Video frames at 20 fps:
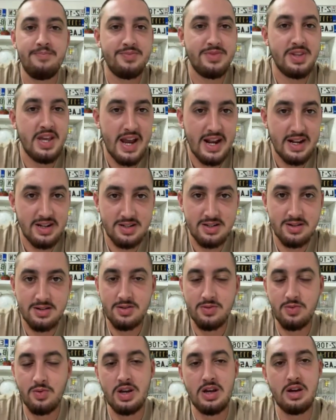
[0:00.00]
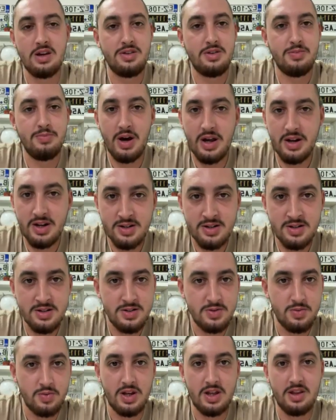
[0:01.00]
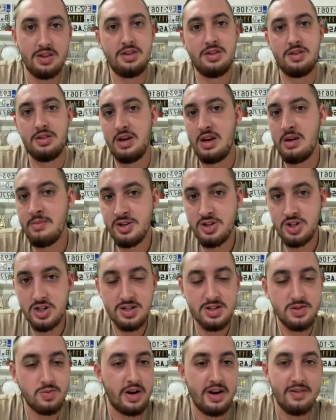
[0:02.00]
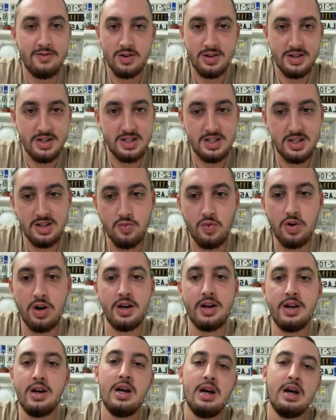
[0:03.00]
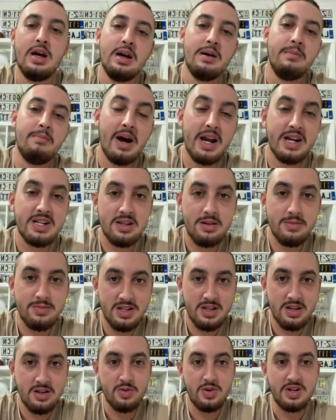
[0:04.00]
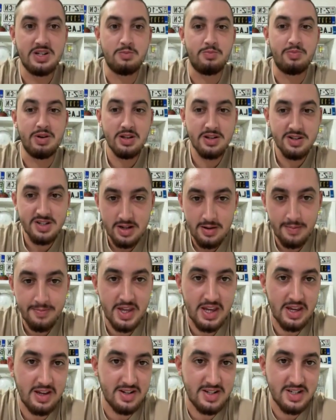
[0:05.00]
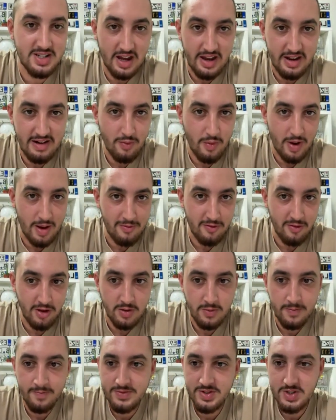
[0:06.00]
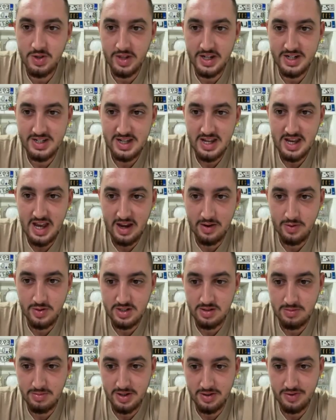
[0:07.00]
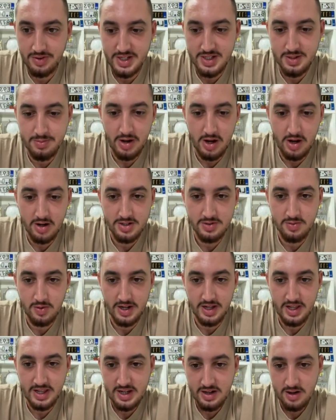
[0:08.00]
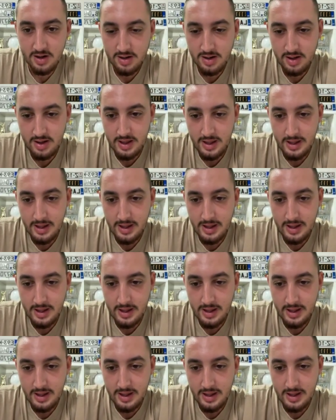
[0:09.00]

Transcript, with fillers: text, with buttons, with images, whatever it is that you want. My tip to you is build something inside of Webflow. So let's say I was to build this box right here,